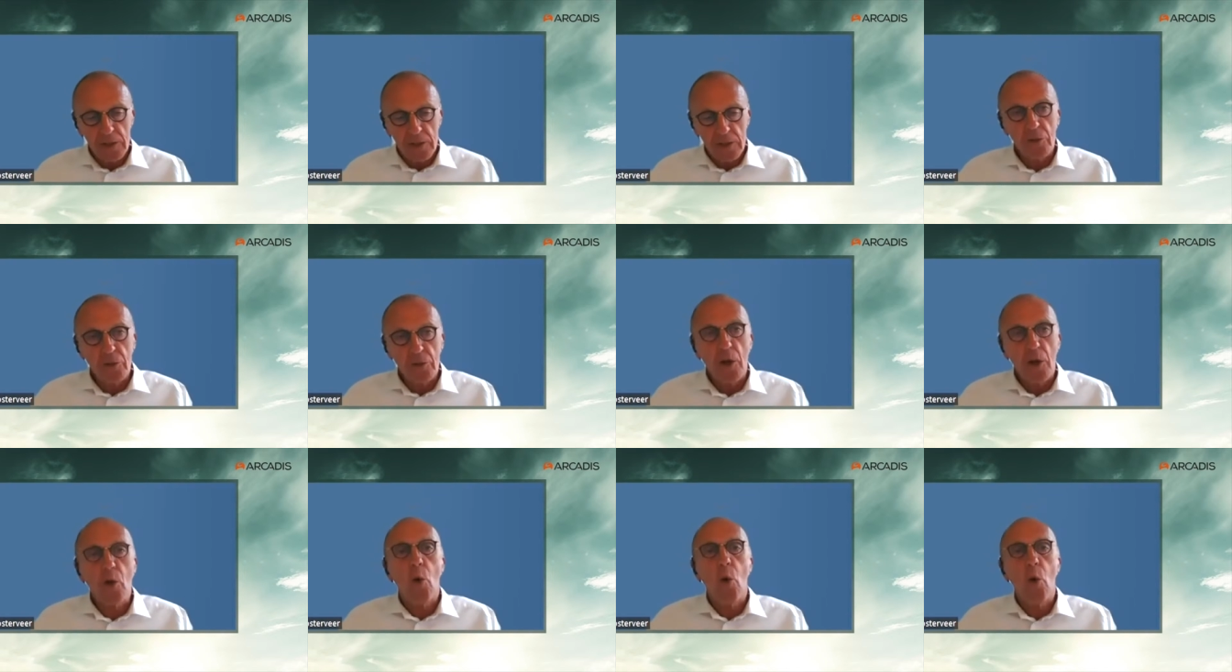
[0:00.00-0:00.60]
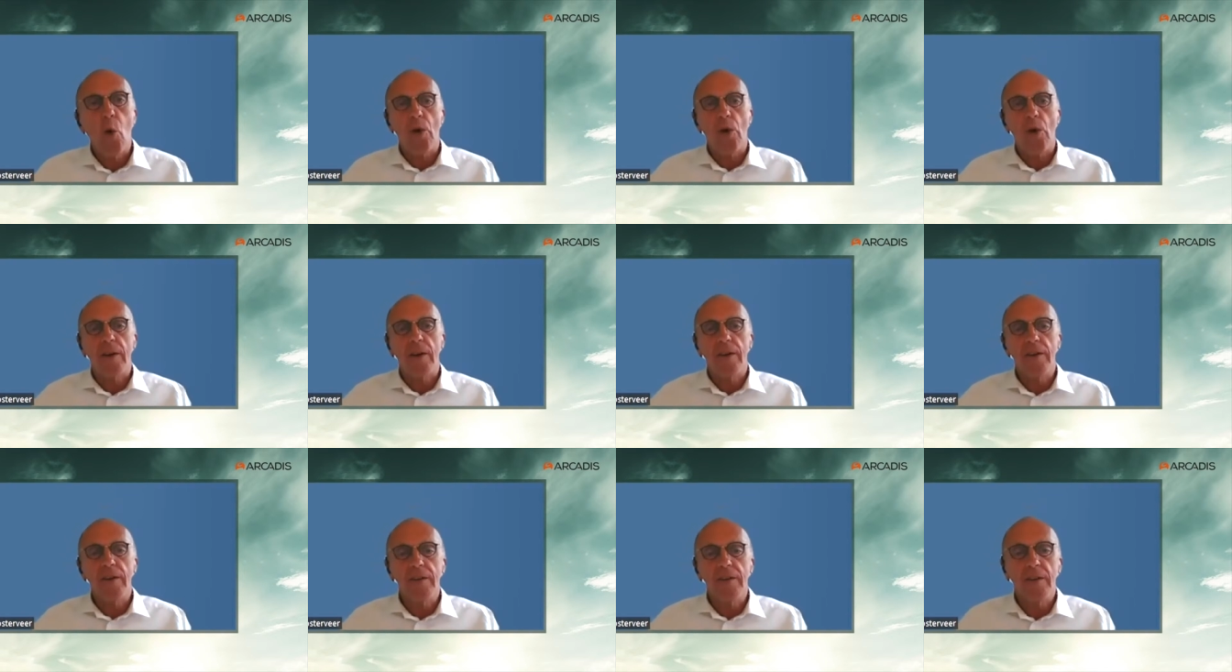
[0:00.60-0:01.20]
to the
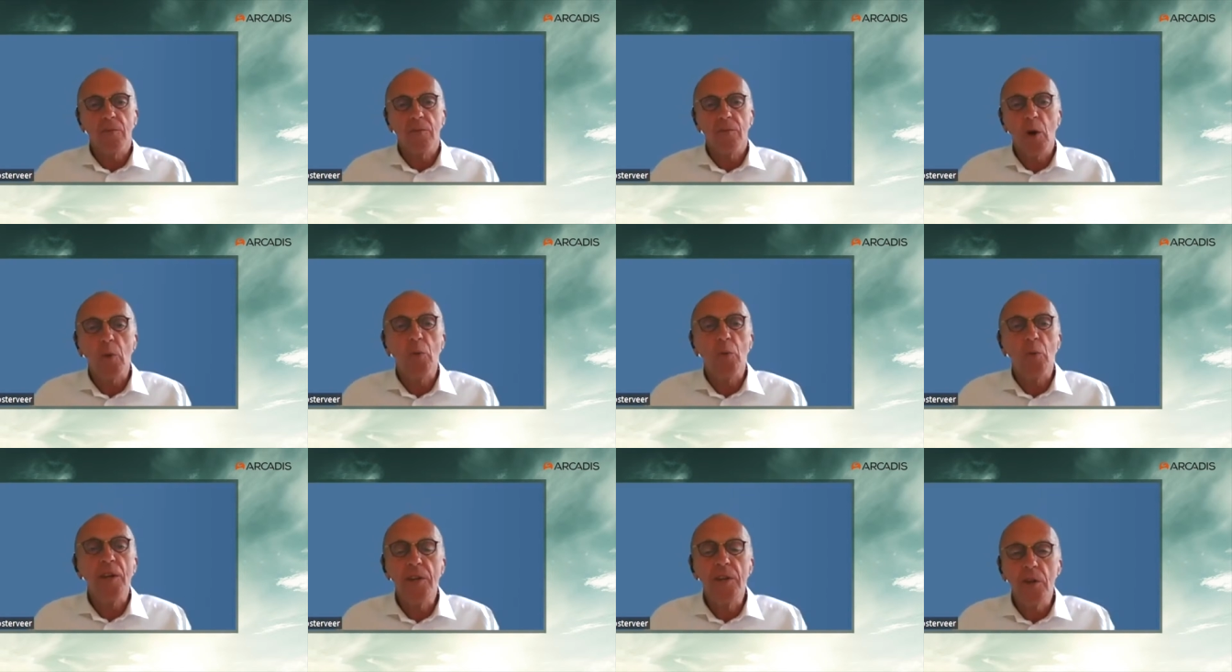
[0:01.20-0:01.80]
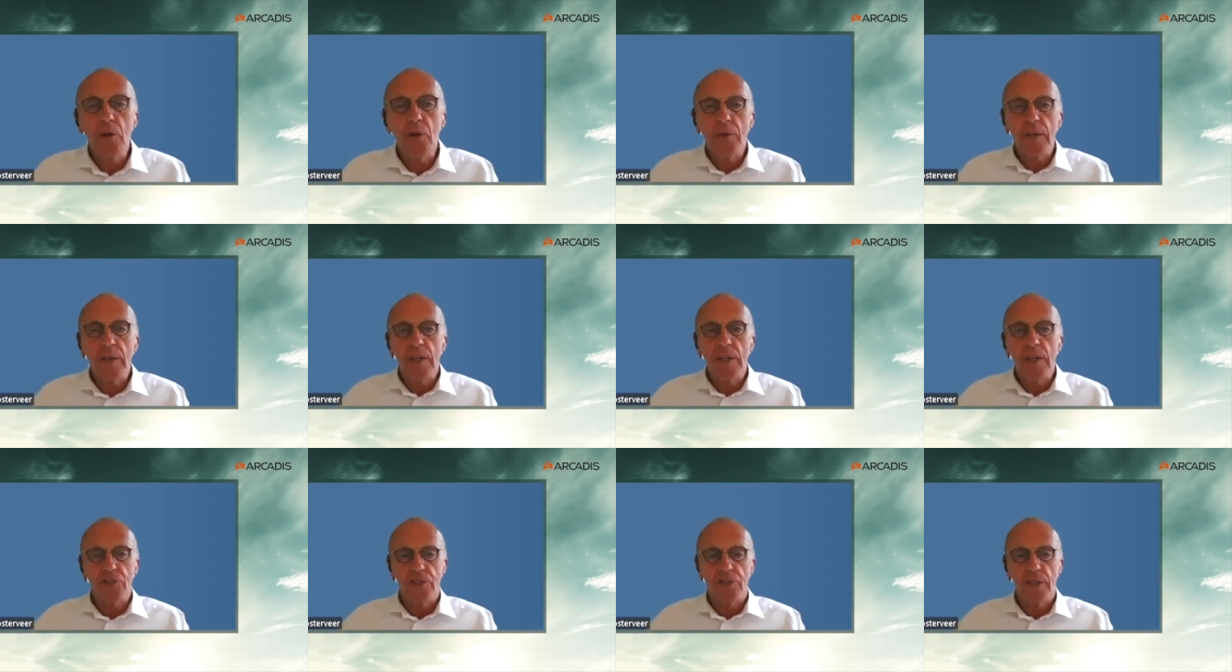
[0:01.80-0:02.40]
core, uh, what we do
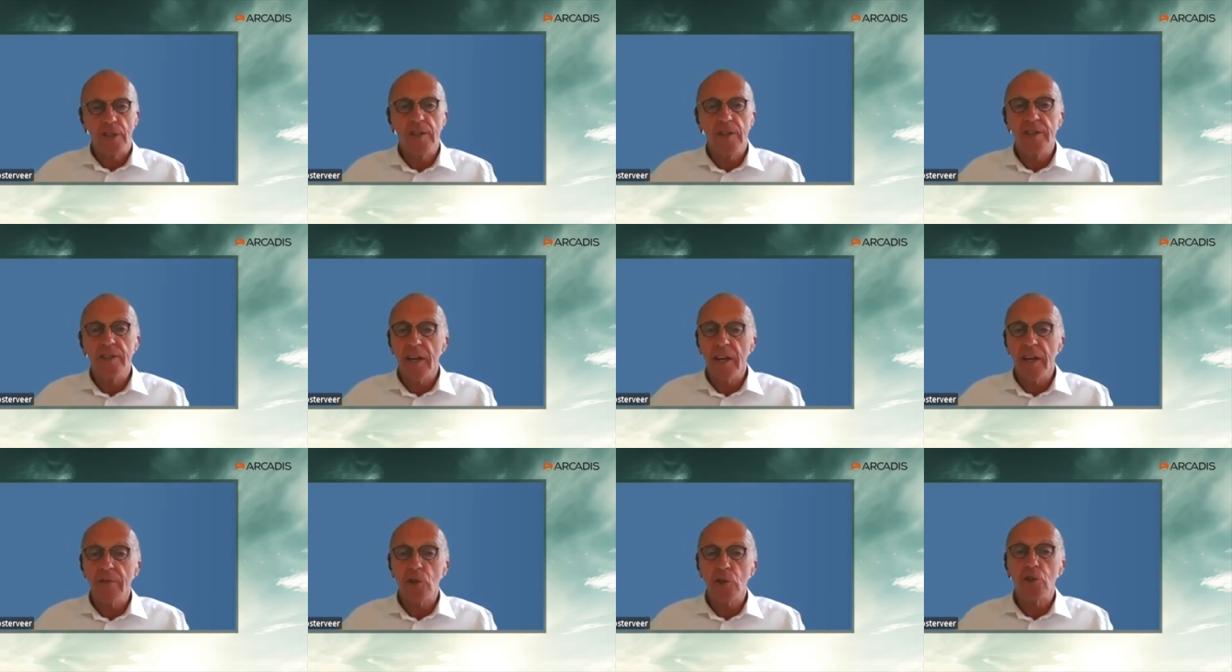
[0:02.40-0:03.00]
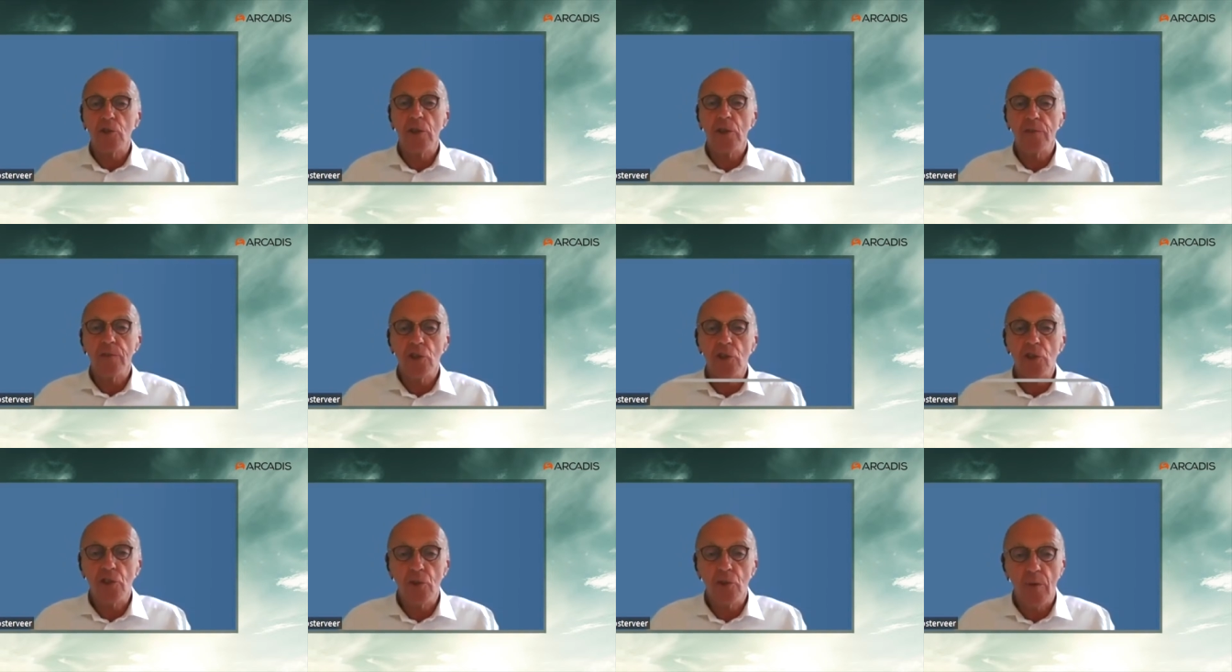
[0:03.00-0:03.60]
is uh, deliver
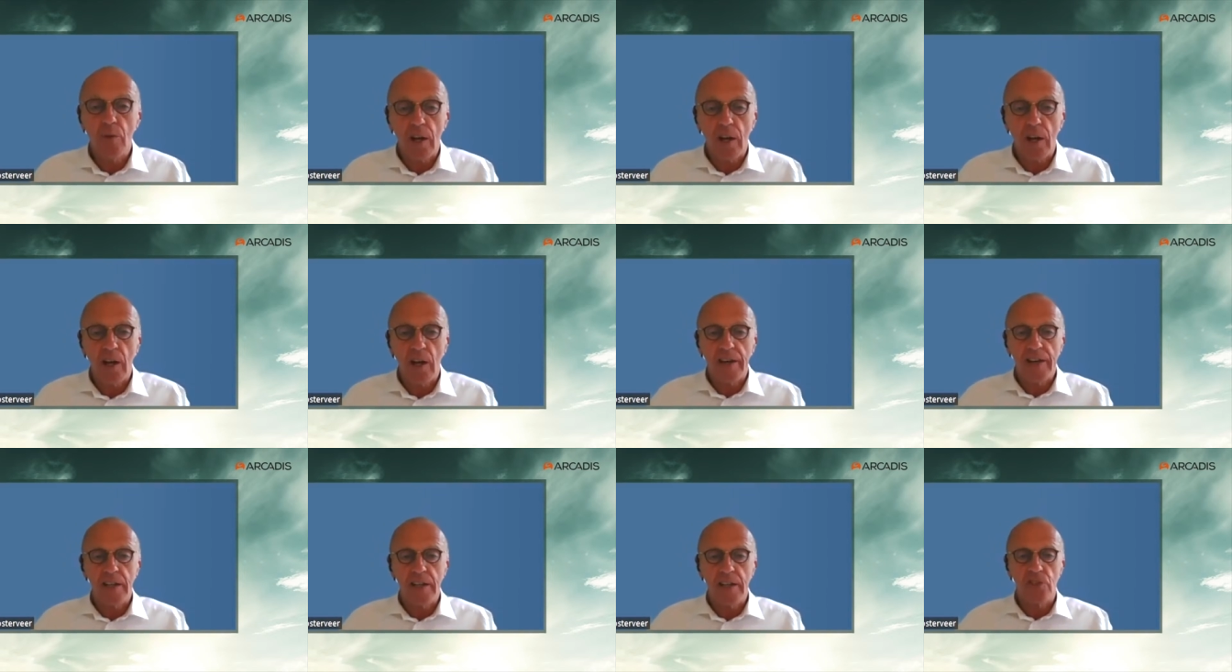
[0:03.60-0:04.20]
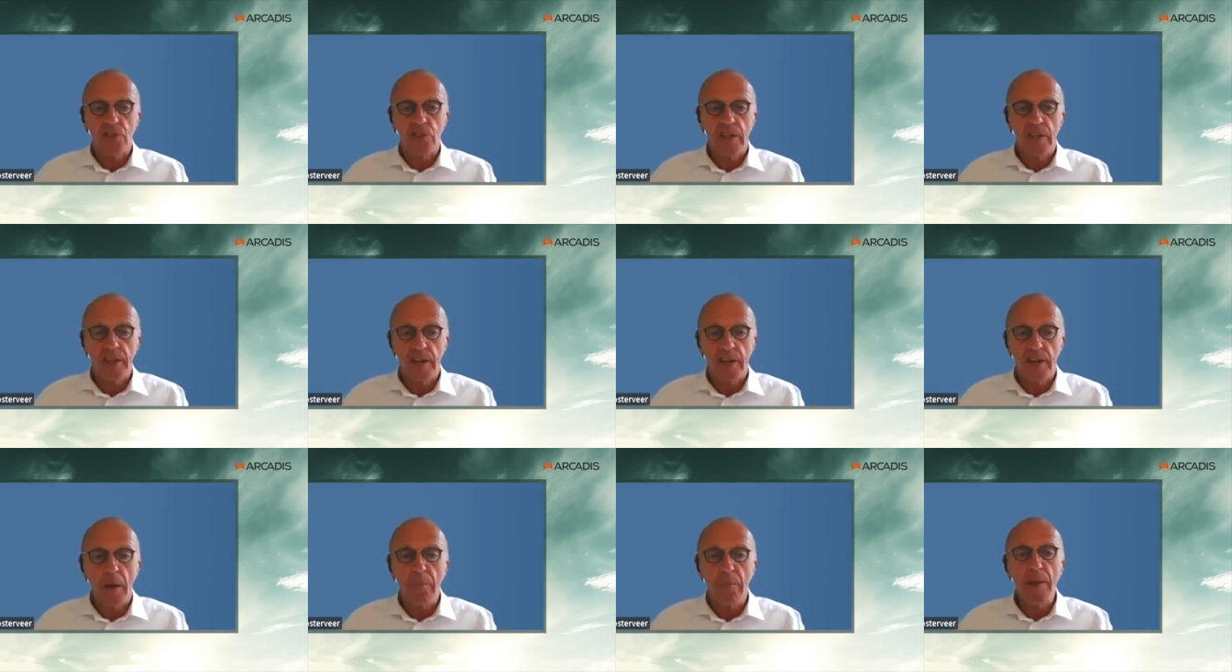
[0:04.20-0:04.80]
services to our clients,
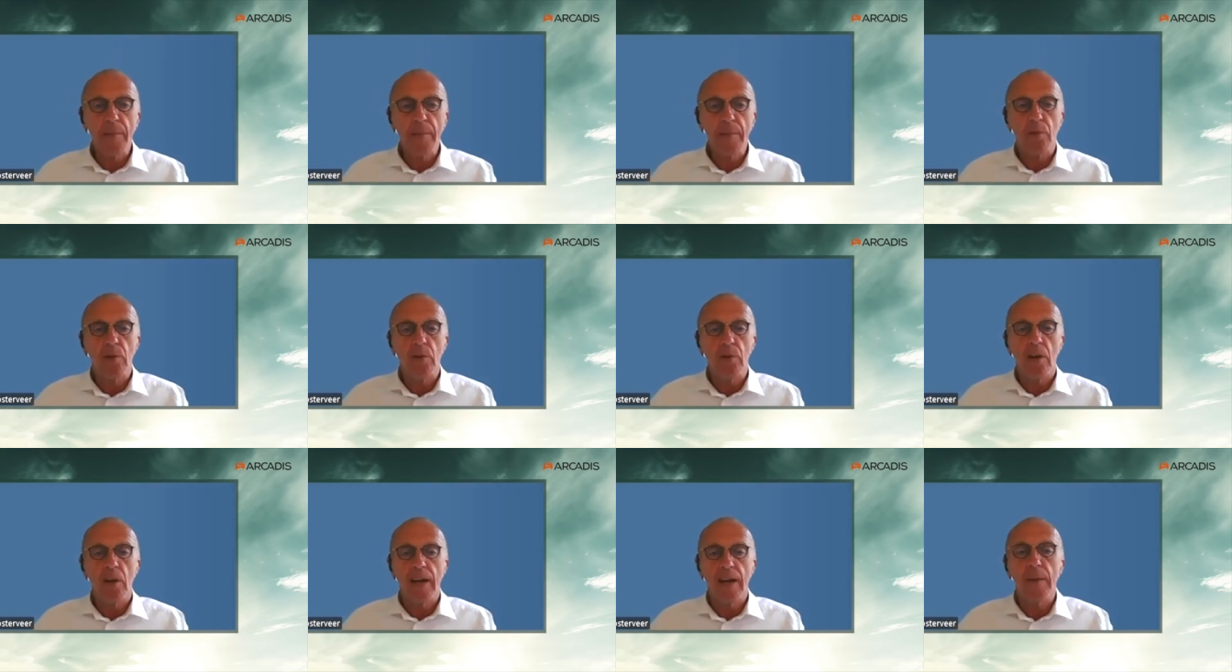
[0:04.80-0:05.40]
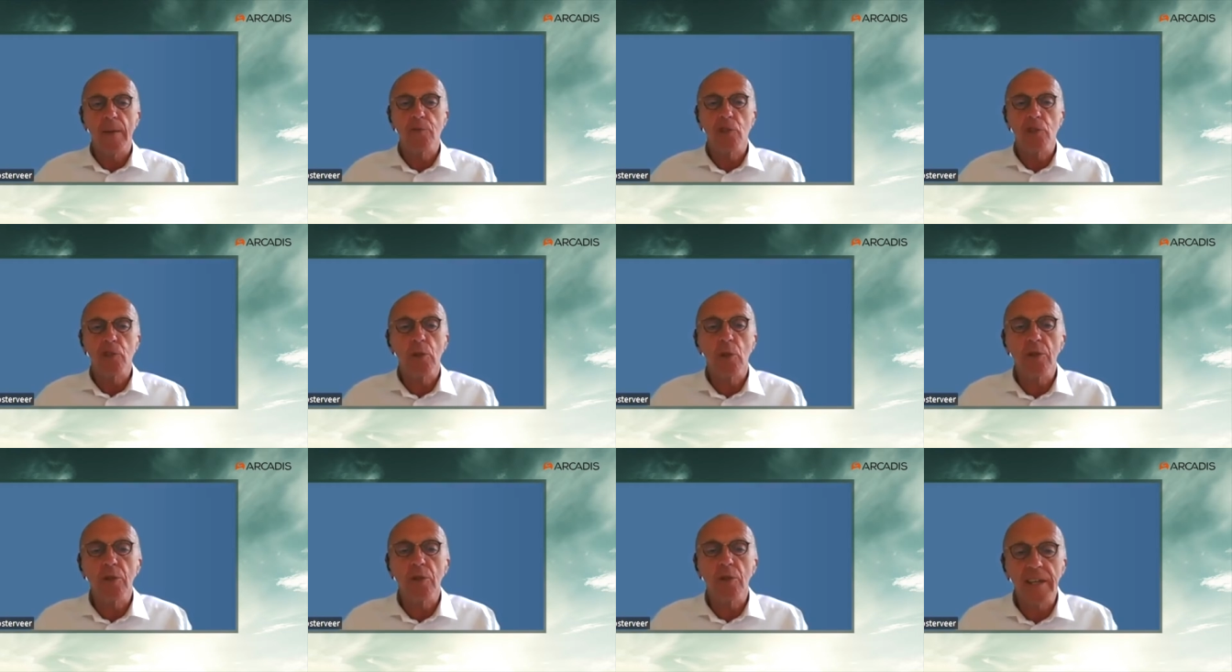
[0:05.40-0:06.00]
and our people are
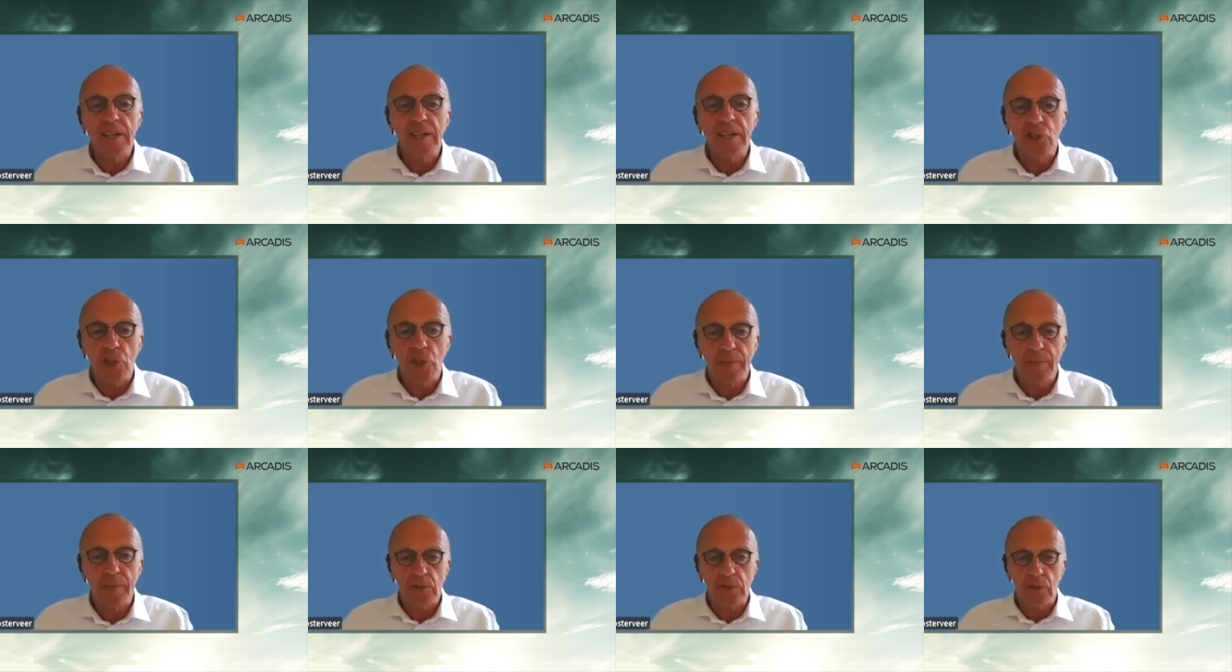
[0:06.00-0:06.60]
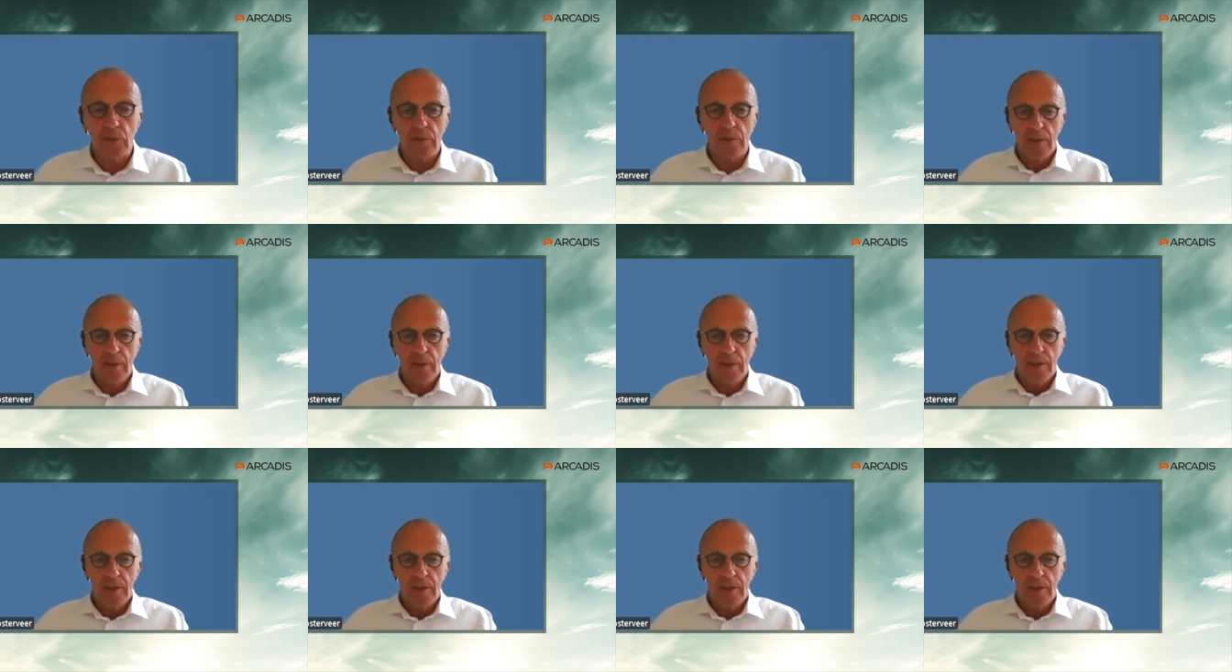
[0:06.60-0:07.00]
absolutely instrumental.